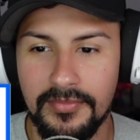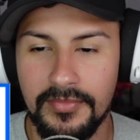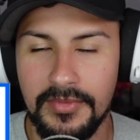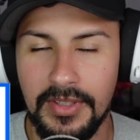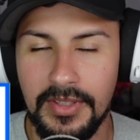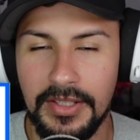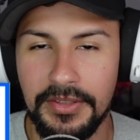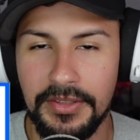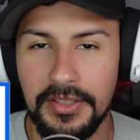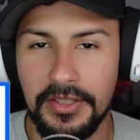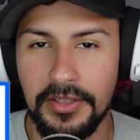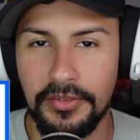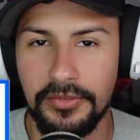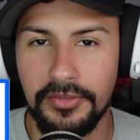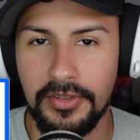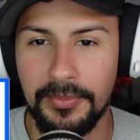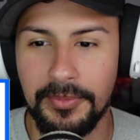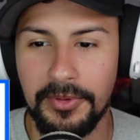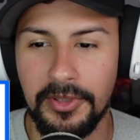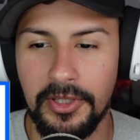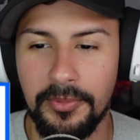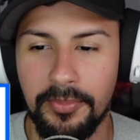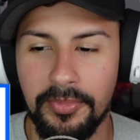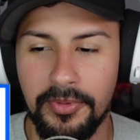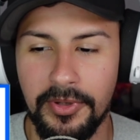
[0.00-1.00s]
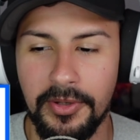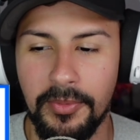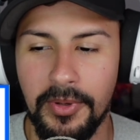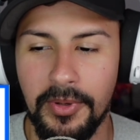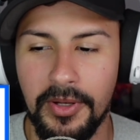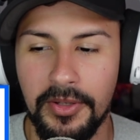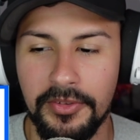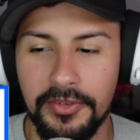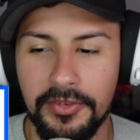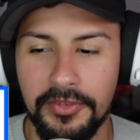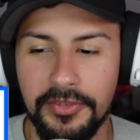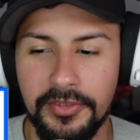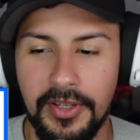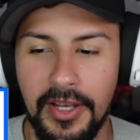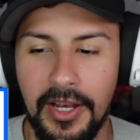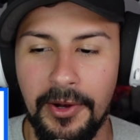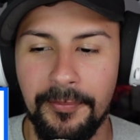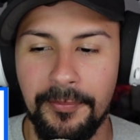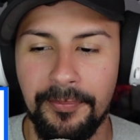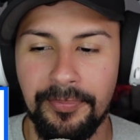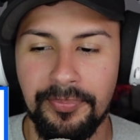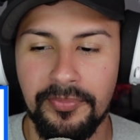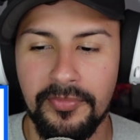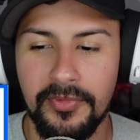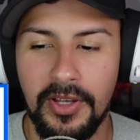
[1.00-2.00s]
I think you summed it up pretty well just now.
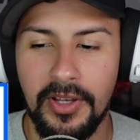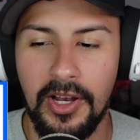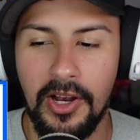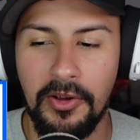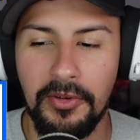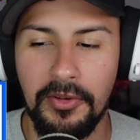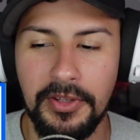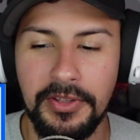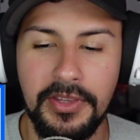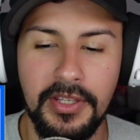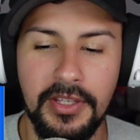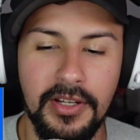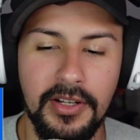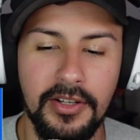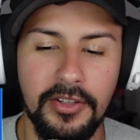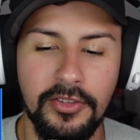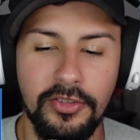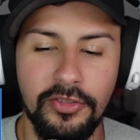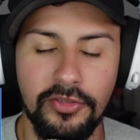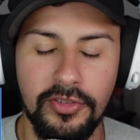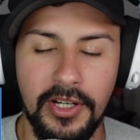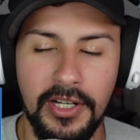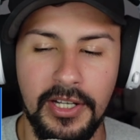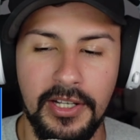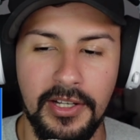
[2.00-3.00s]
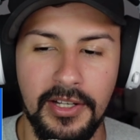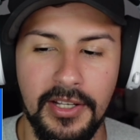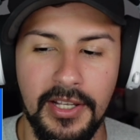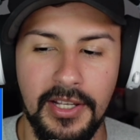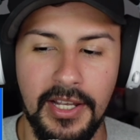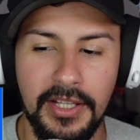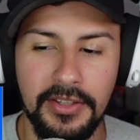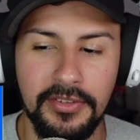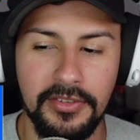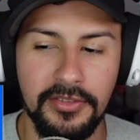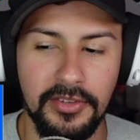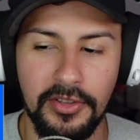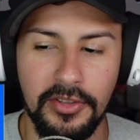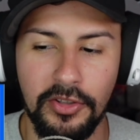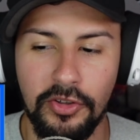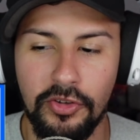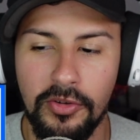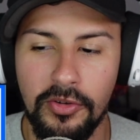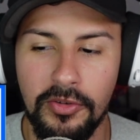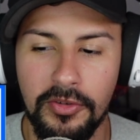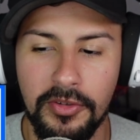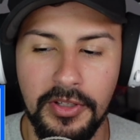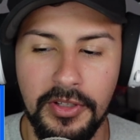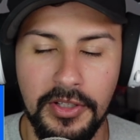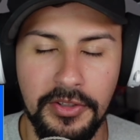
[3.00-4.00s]
Only thing I'm gonna strike it against is the
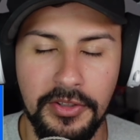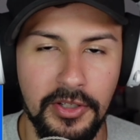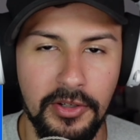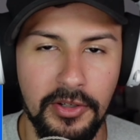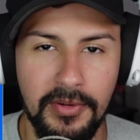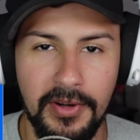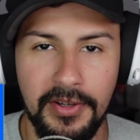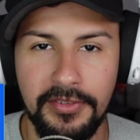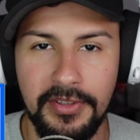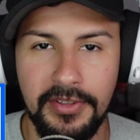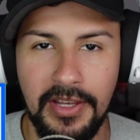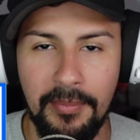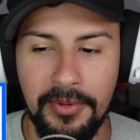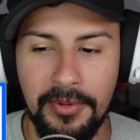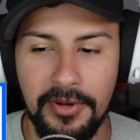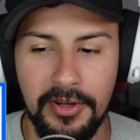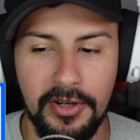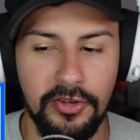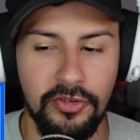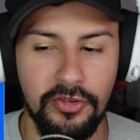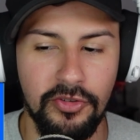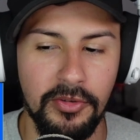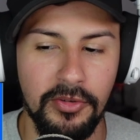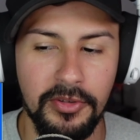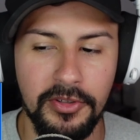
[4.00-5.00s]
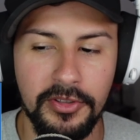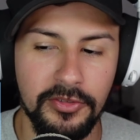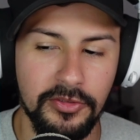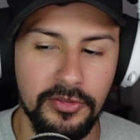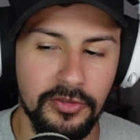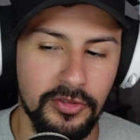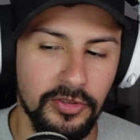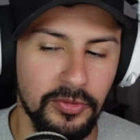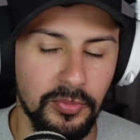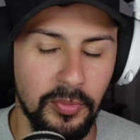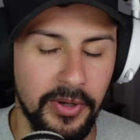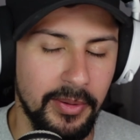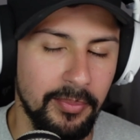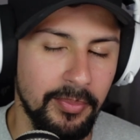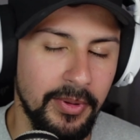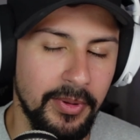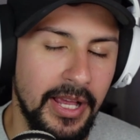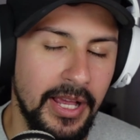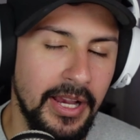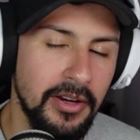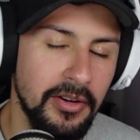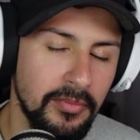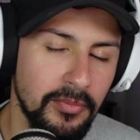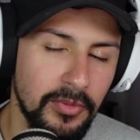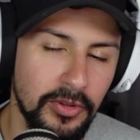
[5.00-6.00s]
controller. Nothing crazy happened in controller. It's just white and black,
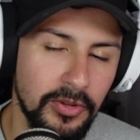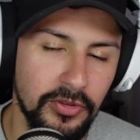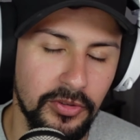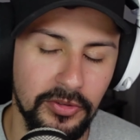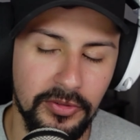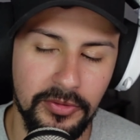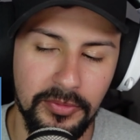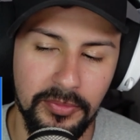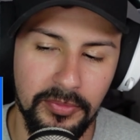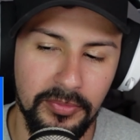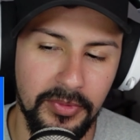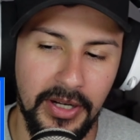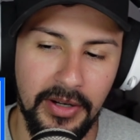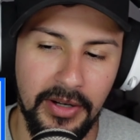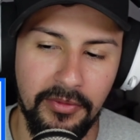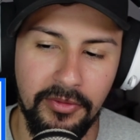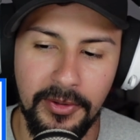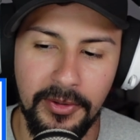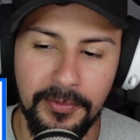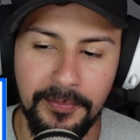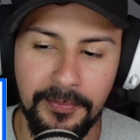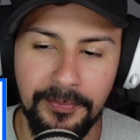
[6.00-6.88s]
which is whatever.